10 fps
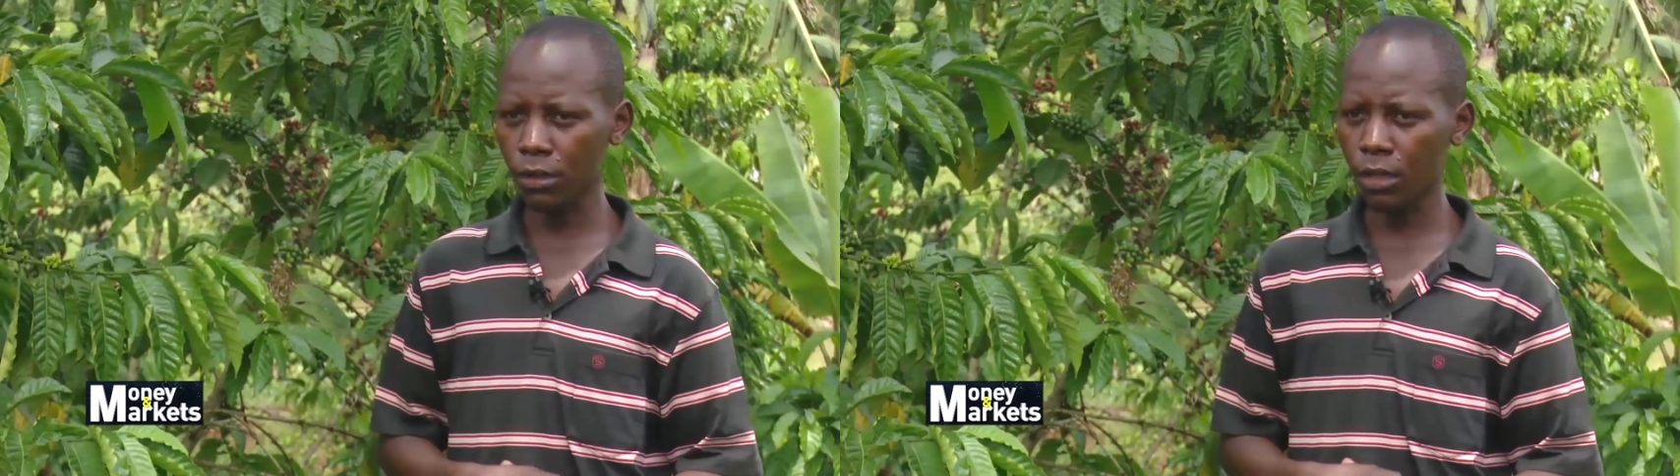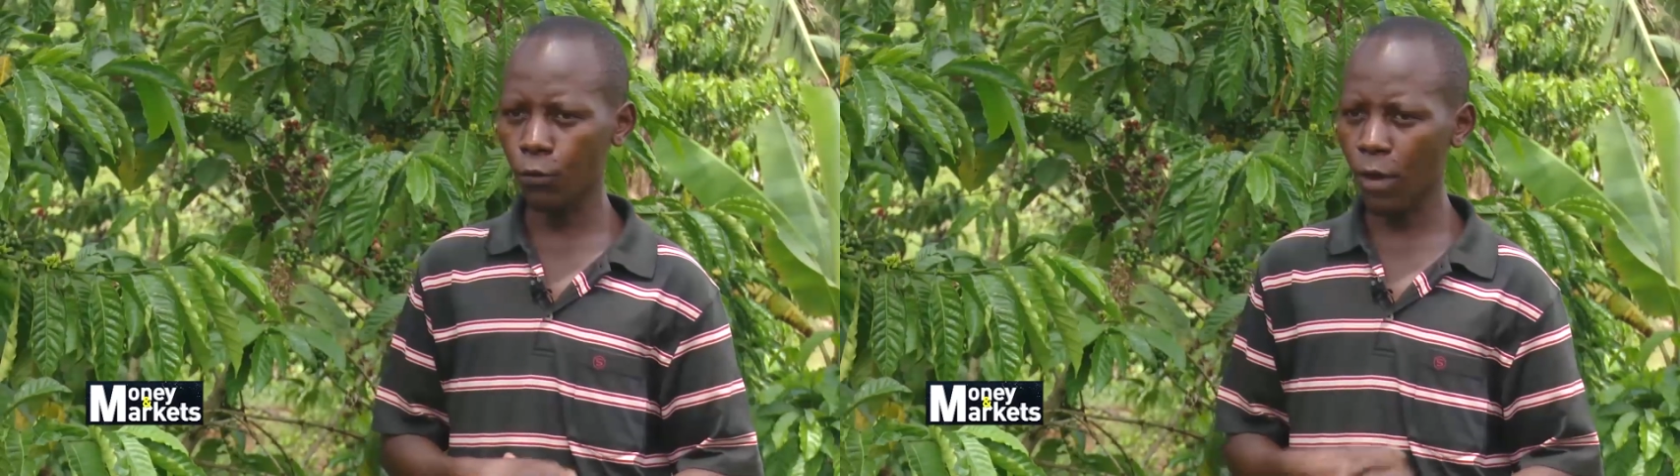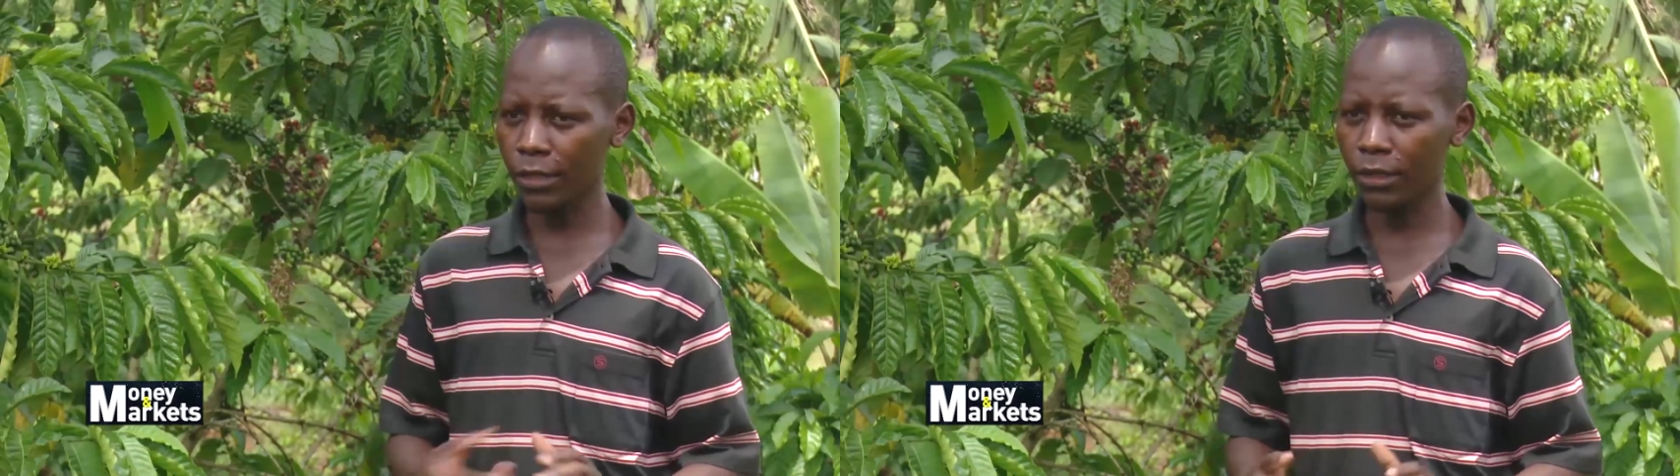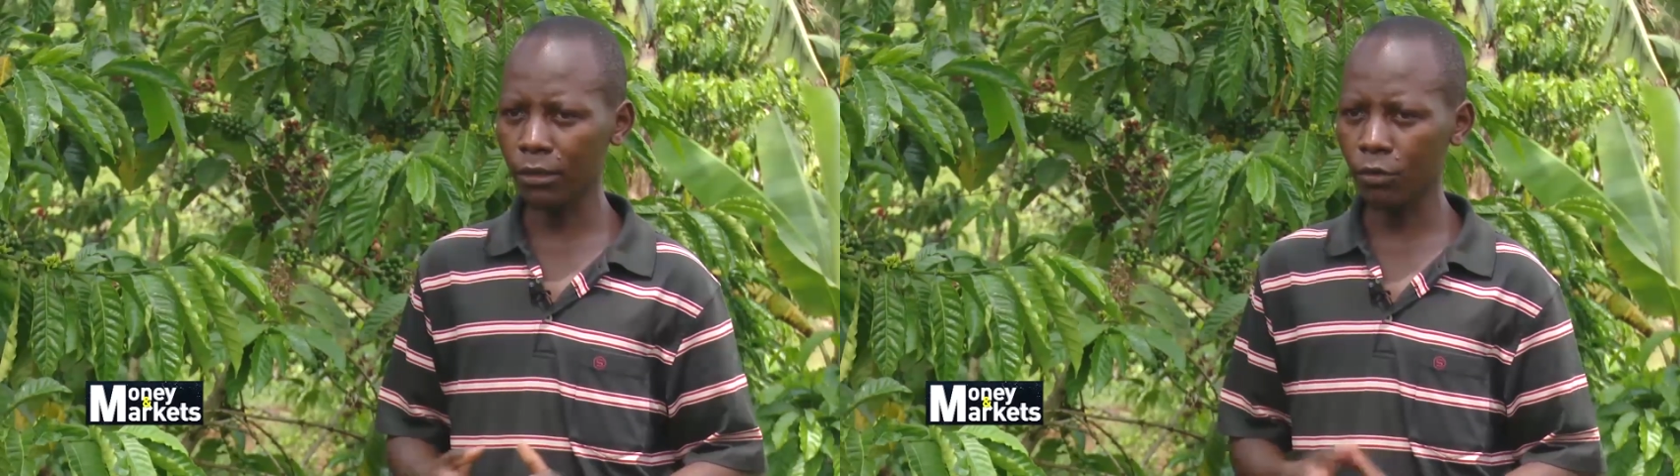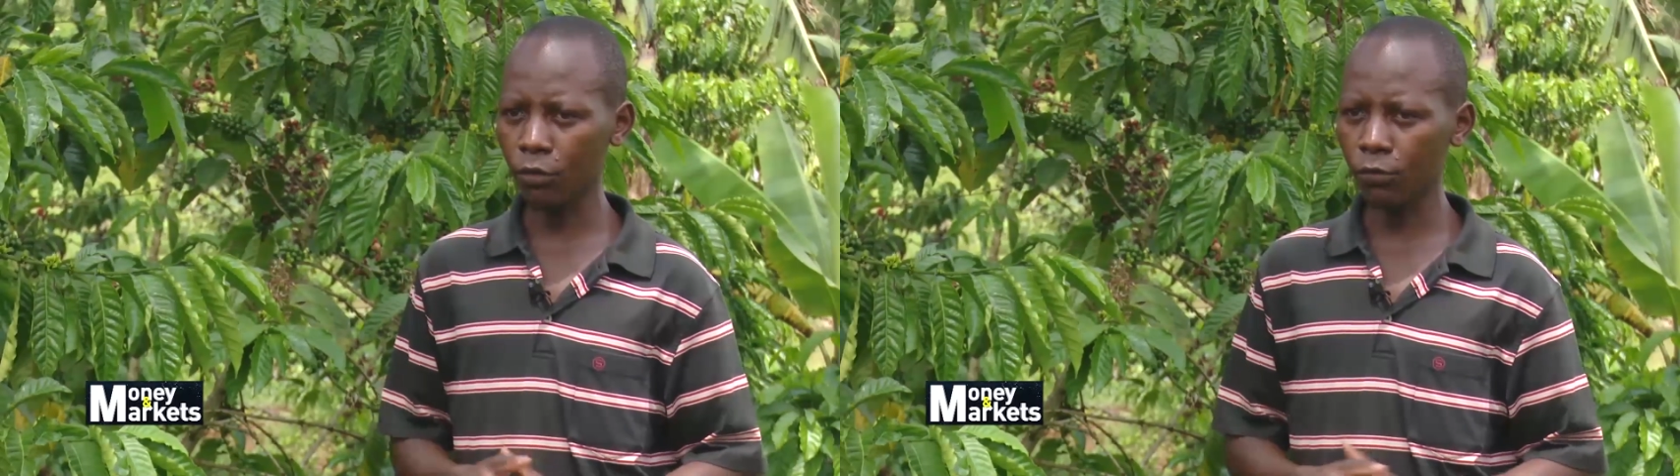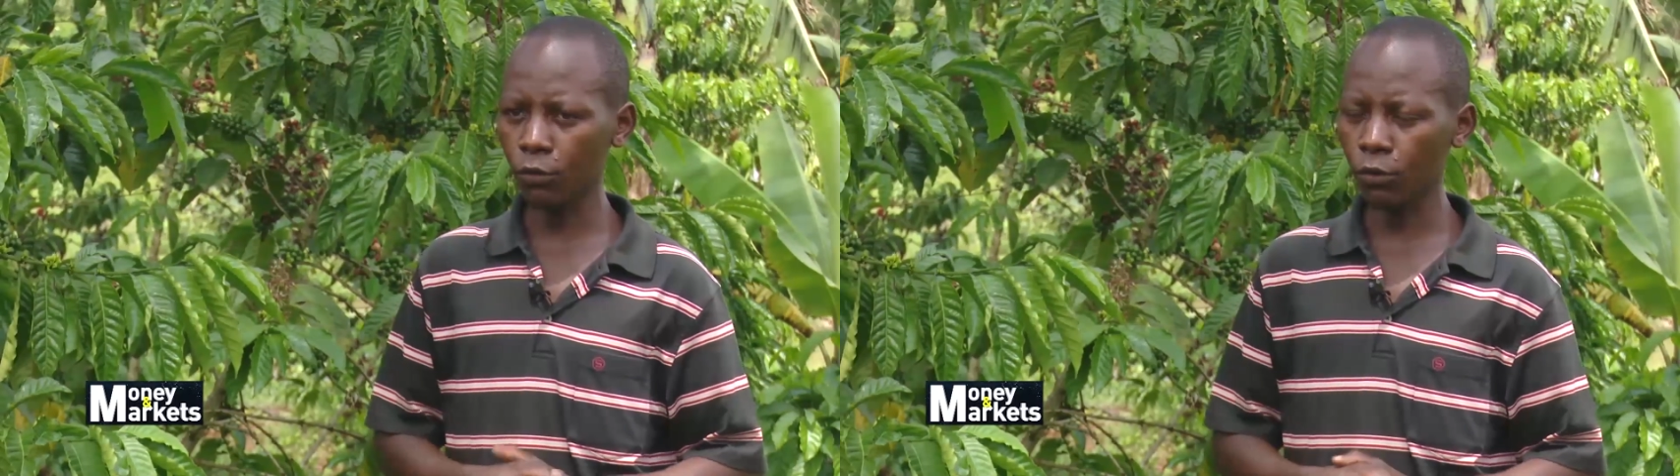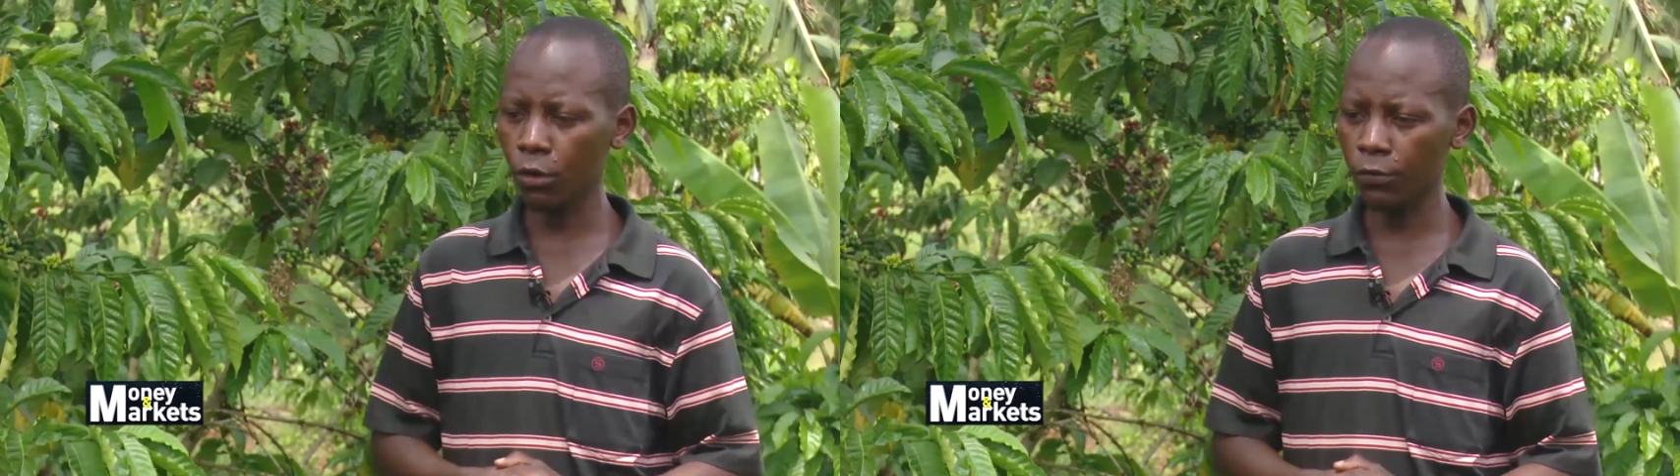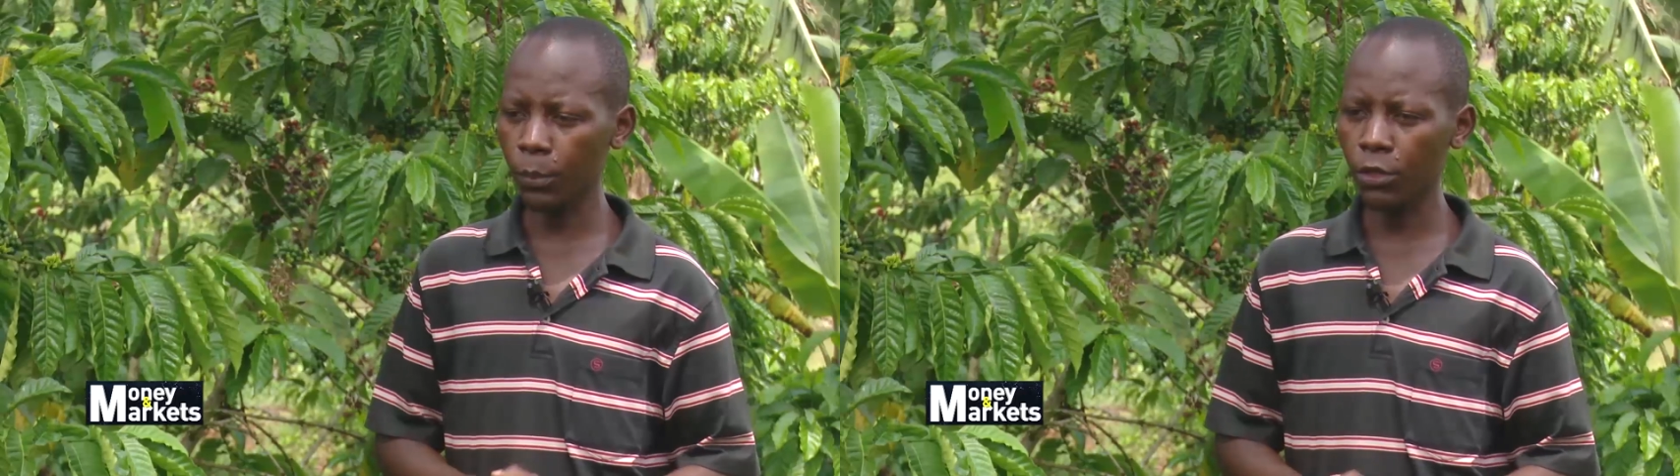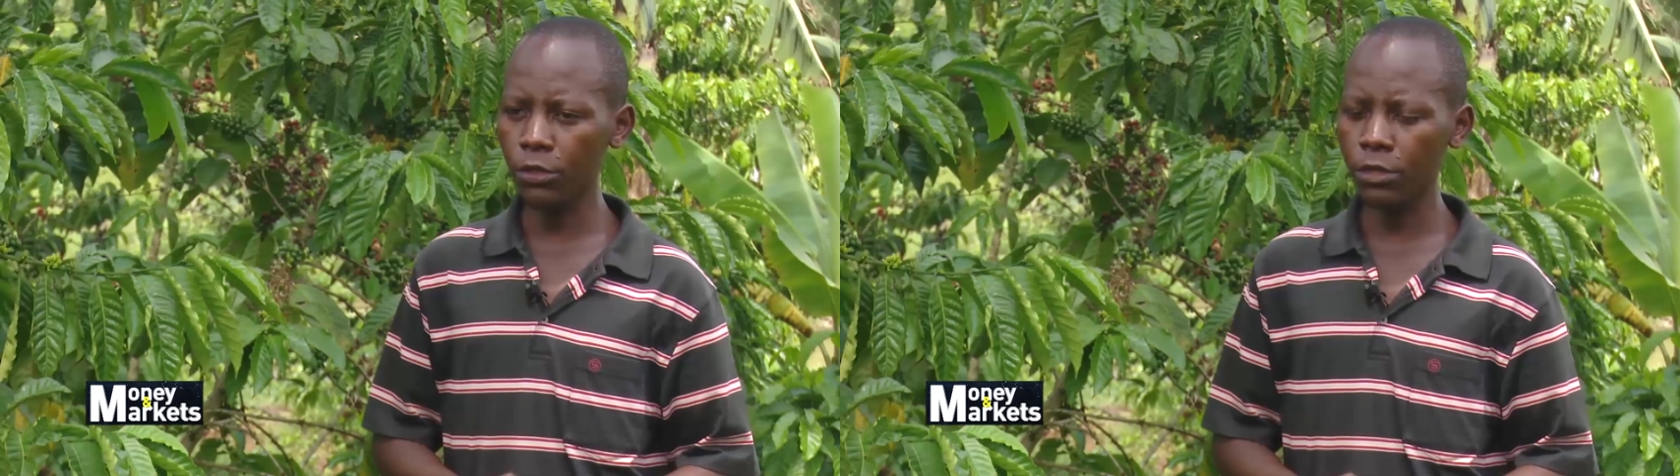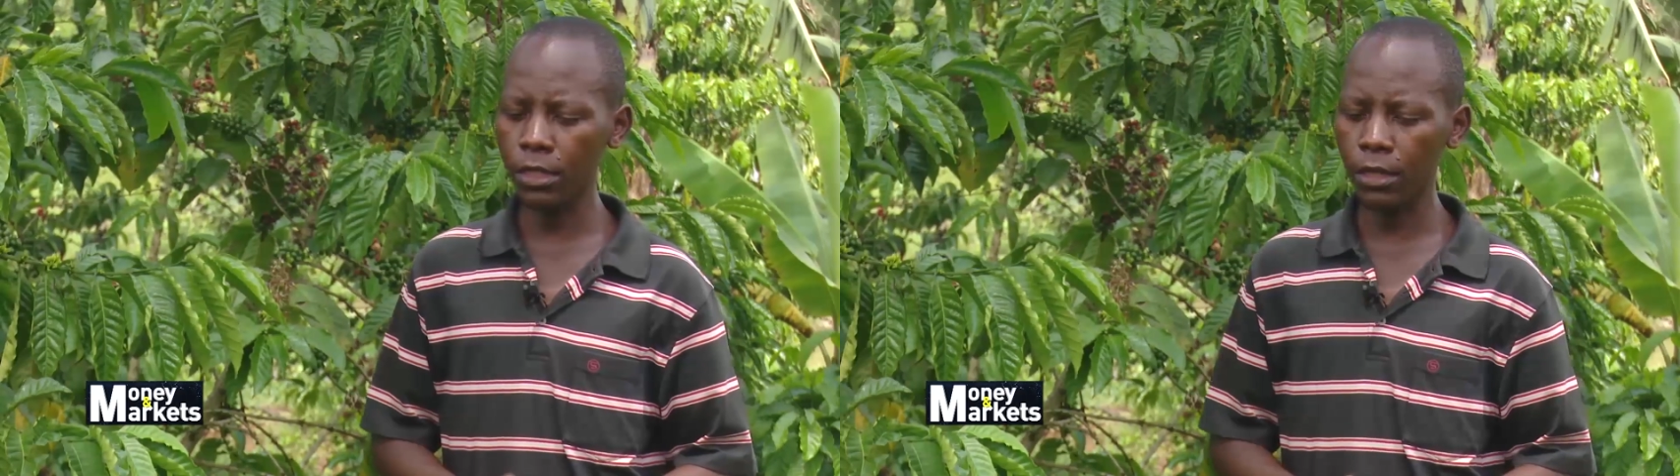the quantity of coffee
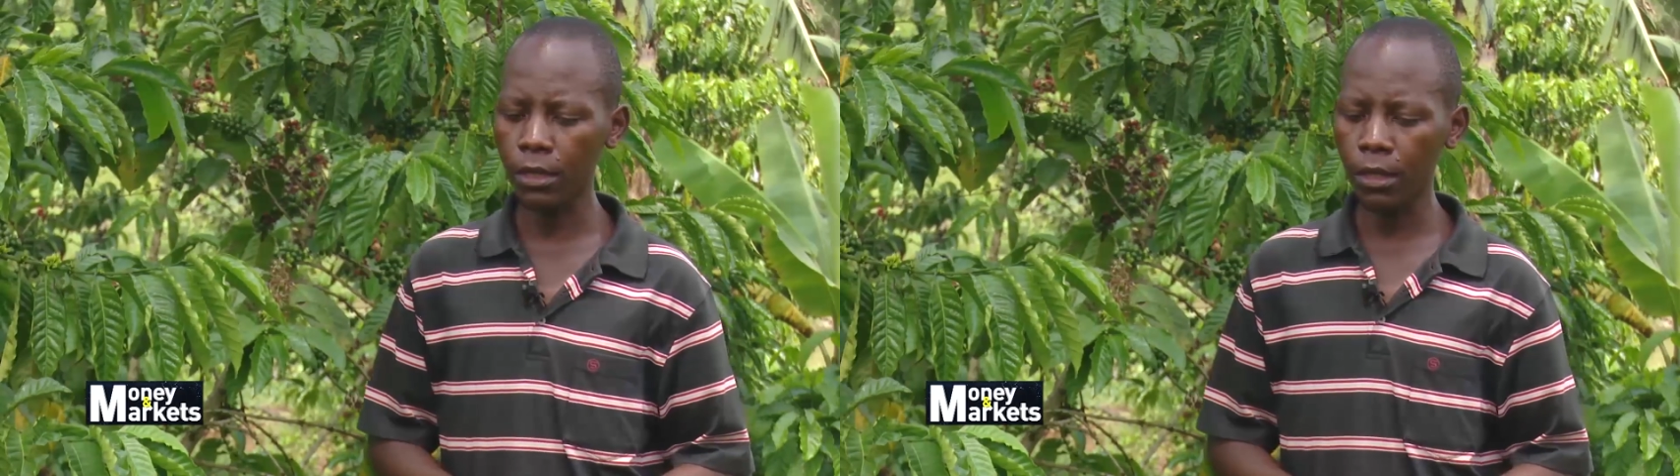produced.